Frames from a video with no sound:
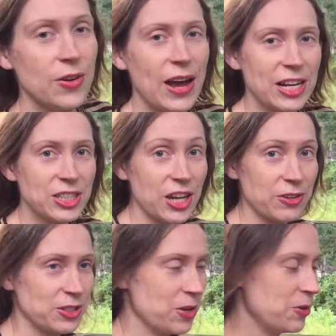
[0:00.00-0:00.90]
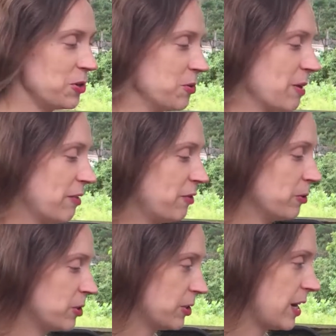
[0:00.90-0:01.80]
So actually, I'll show you my
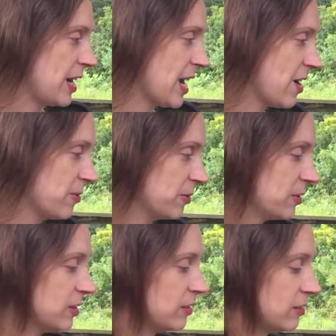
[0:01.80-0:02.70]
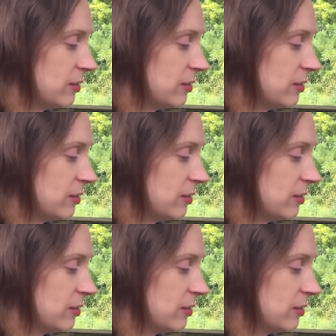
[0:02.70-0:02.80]
filter right now.